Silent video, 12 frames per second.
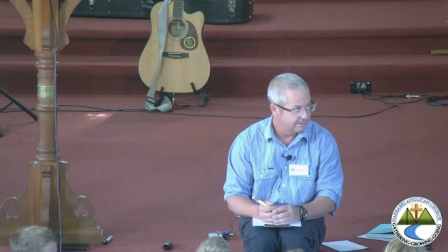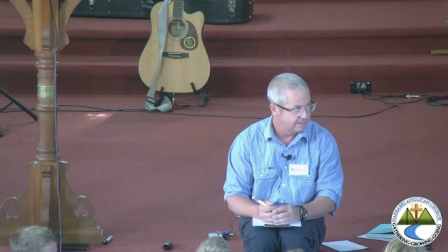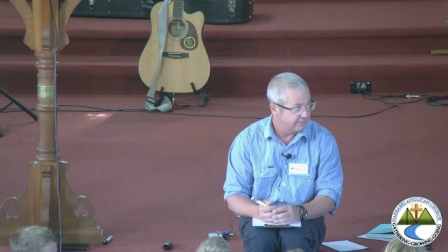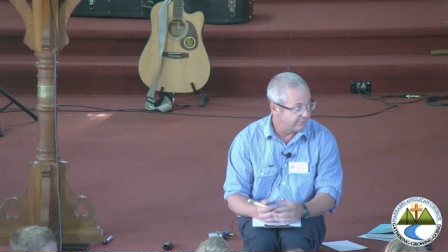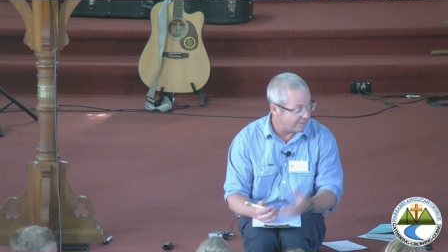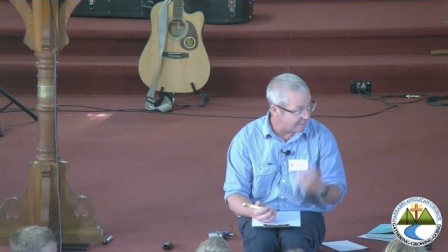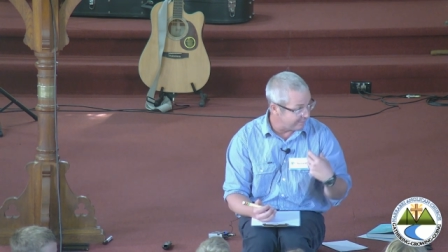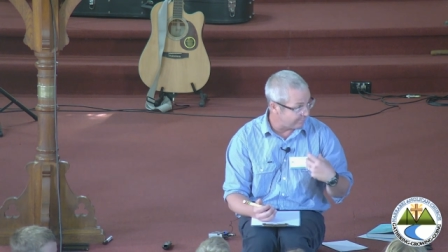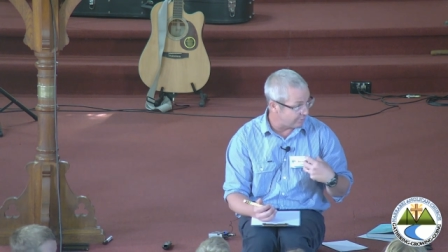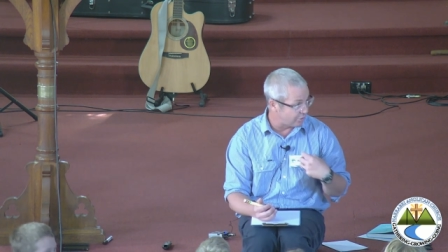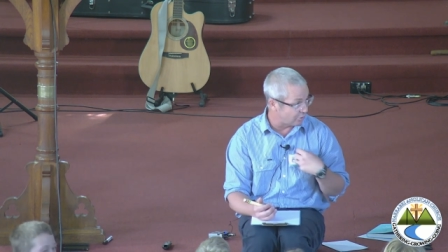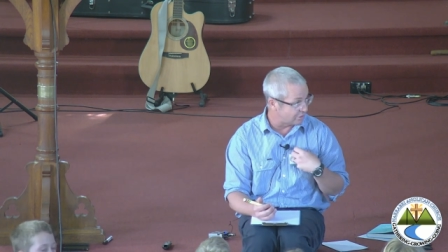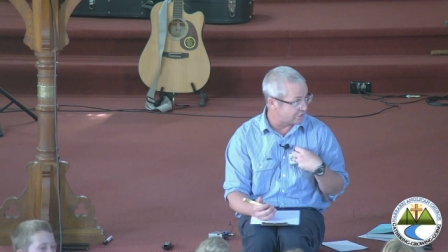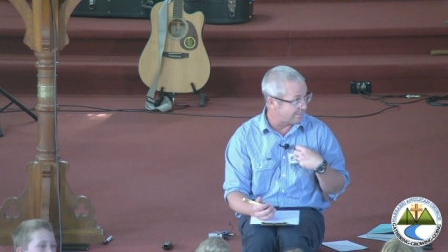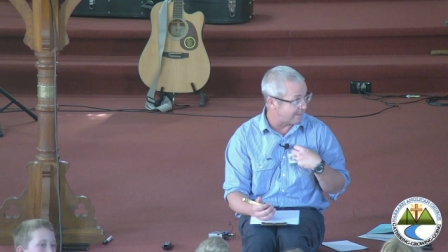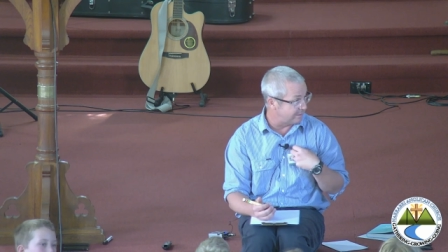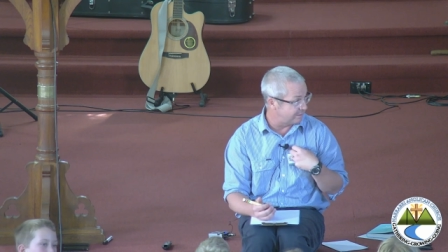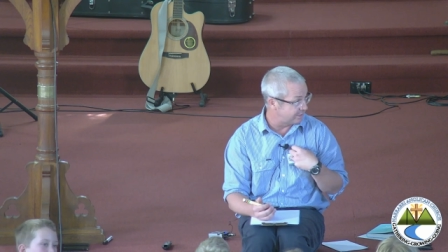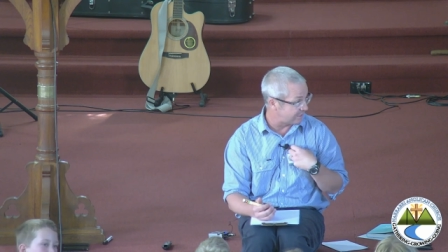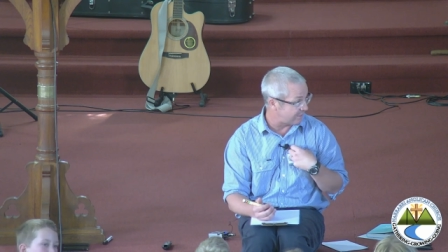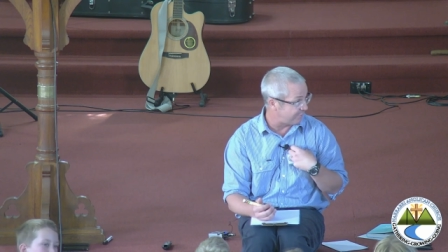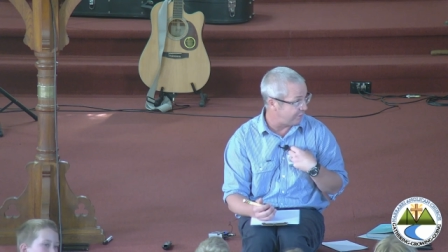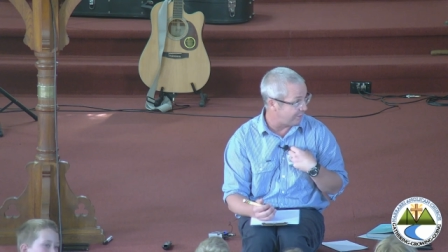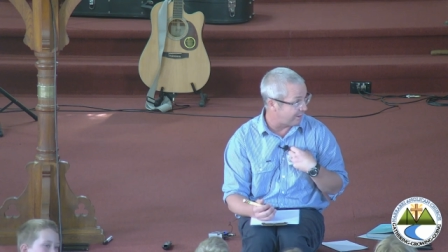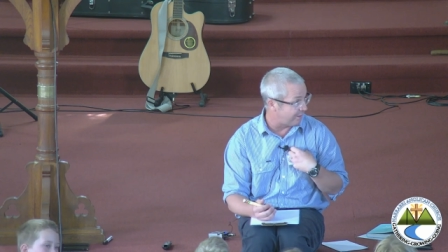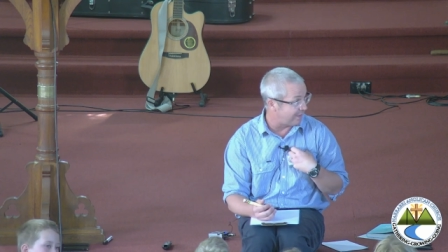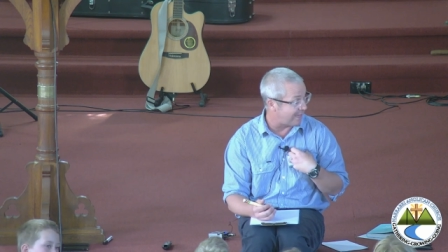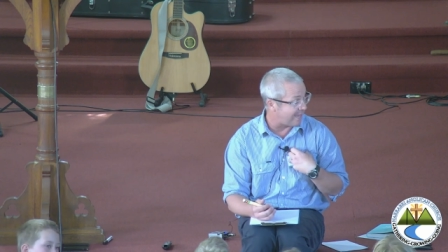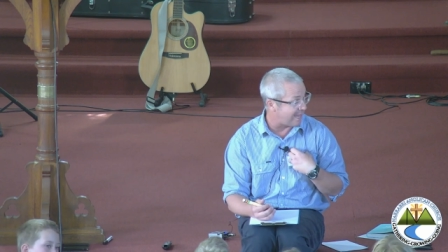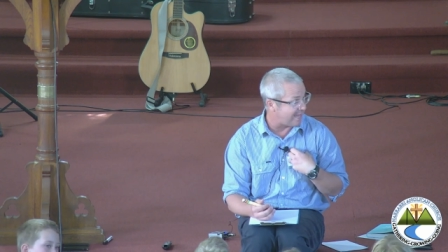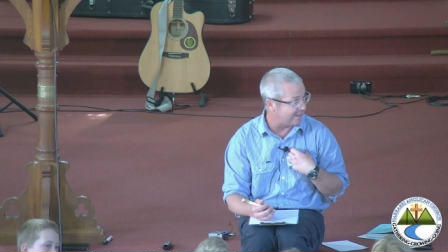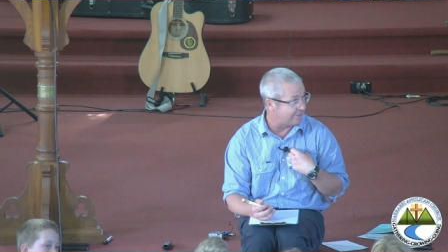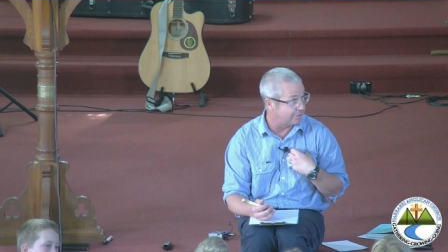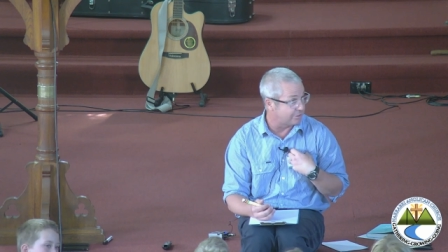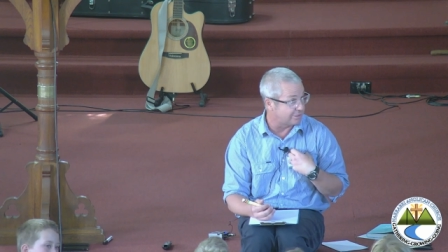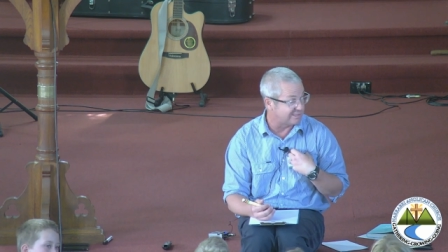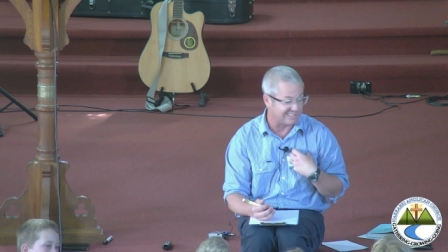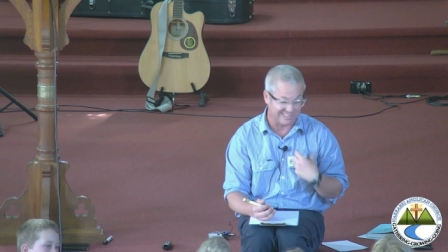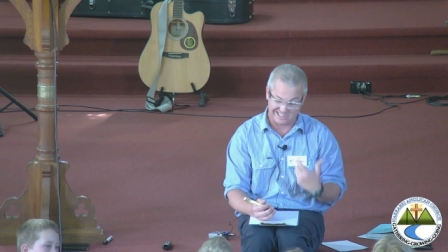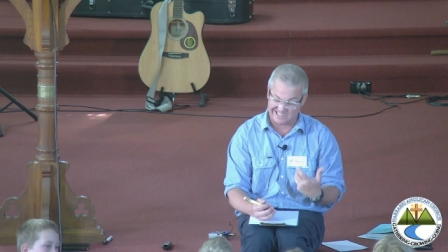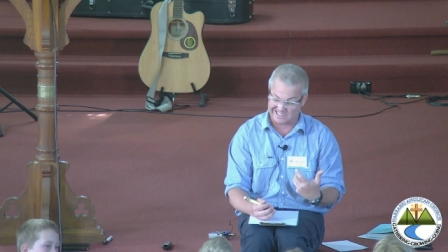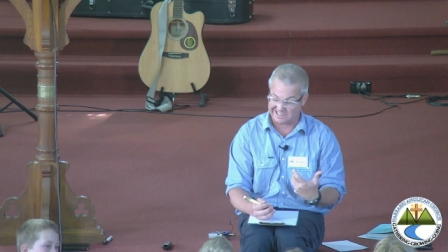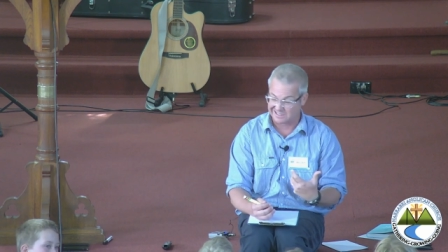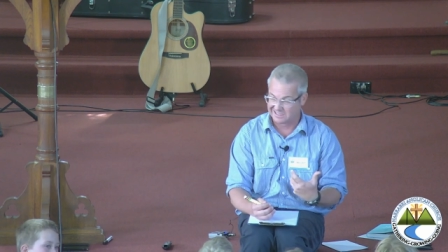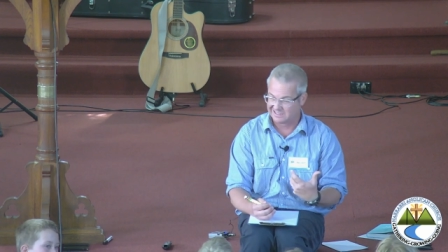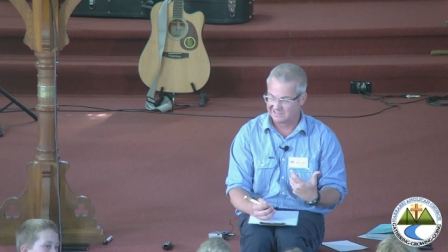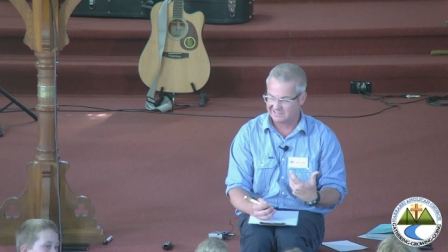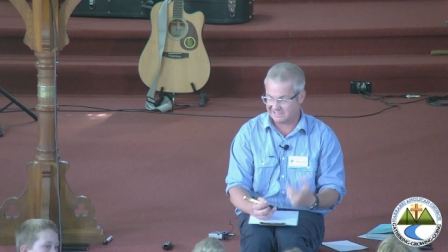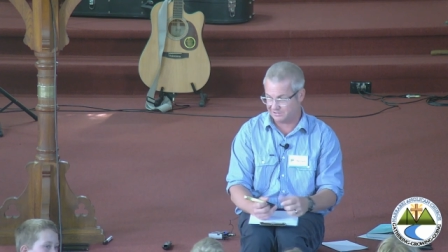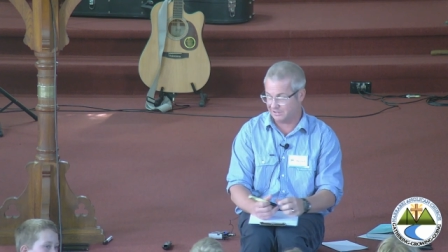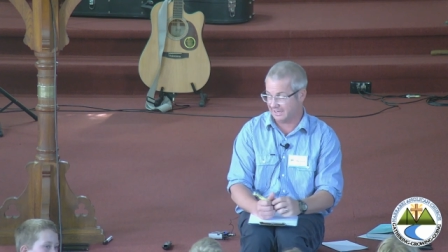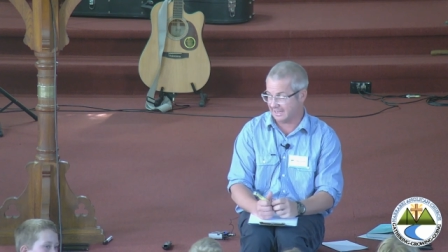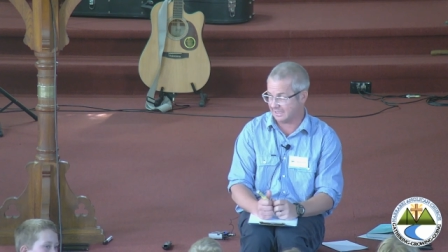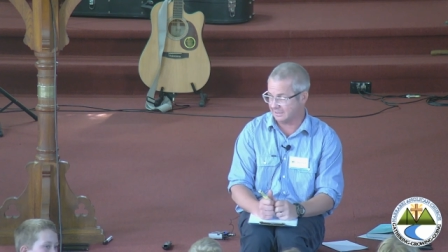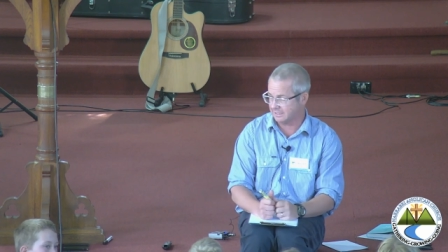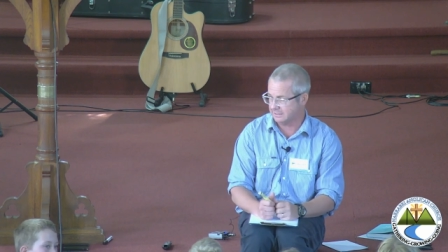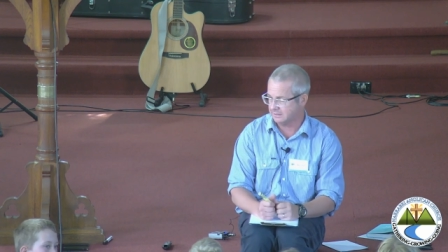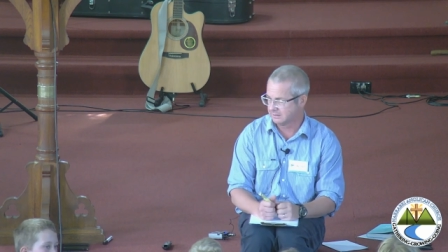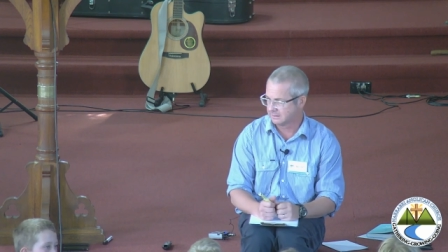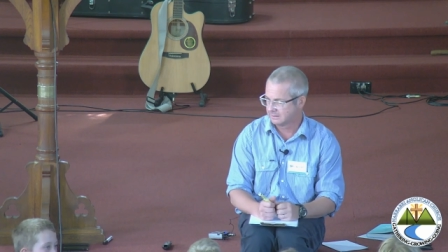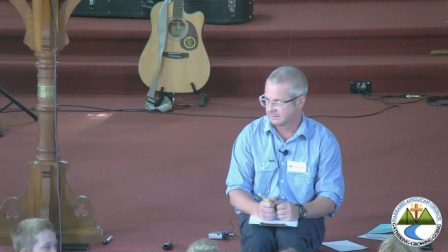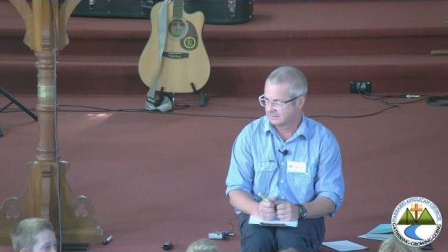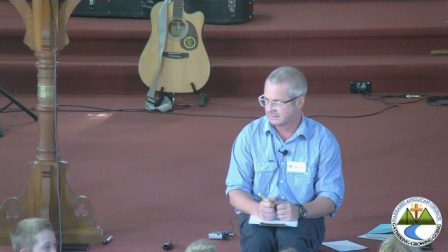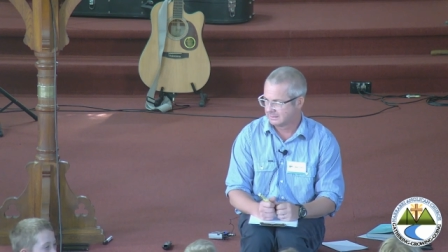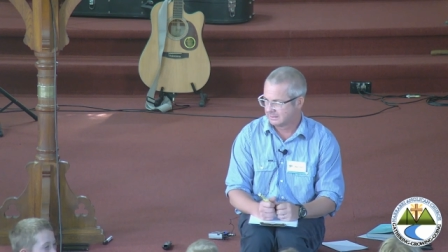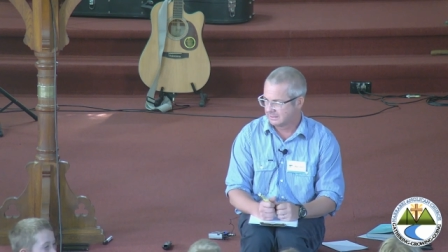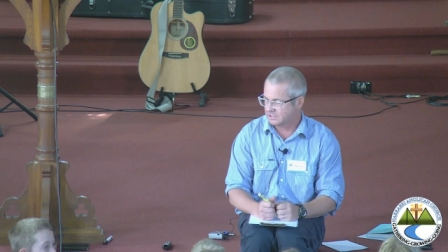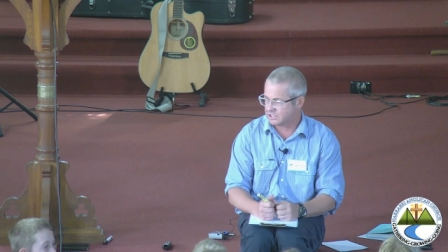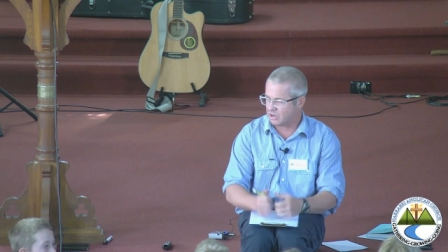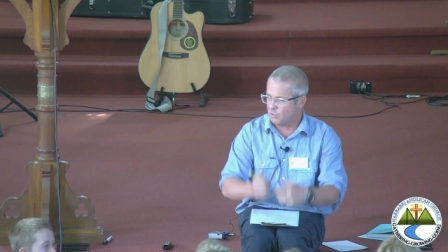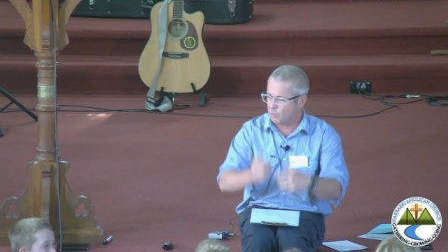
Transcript: You might even thought some onion stuff in your own heart and thought, oh, that's really ugly. So